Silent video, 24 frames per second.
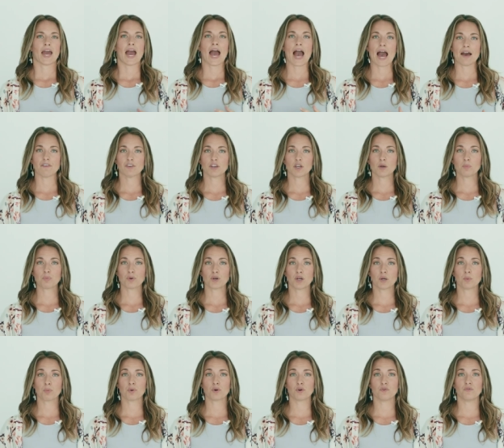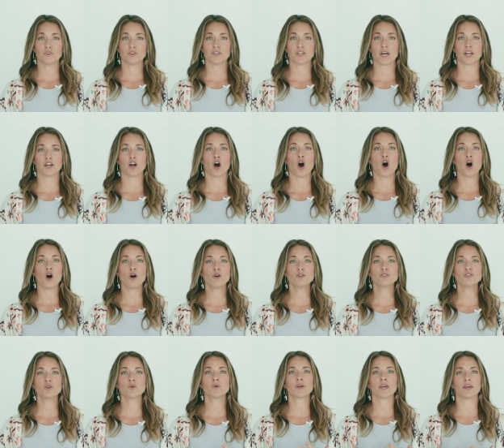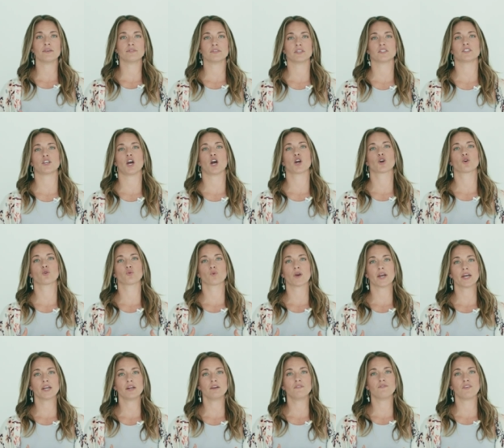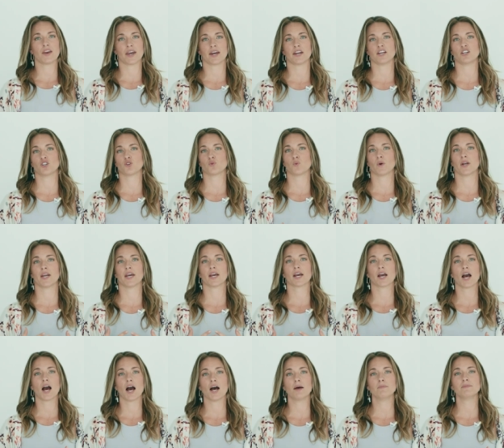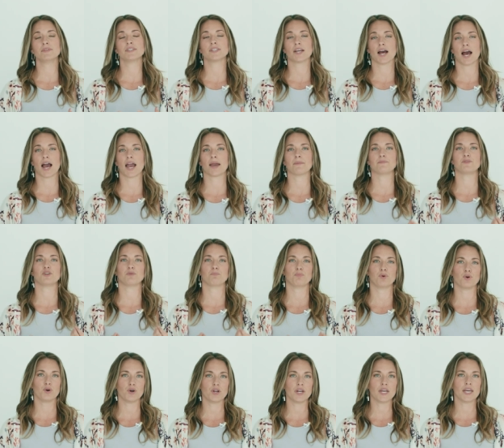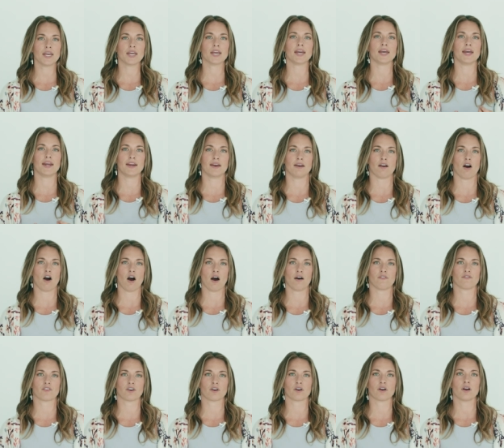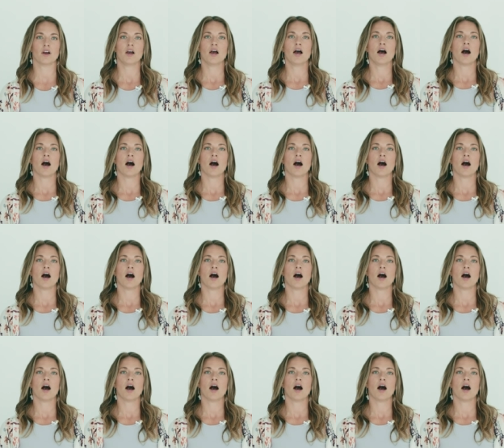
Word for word: Having a pre-approval done also gives us a great advantage when it comes time to putting in an offer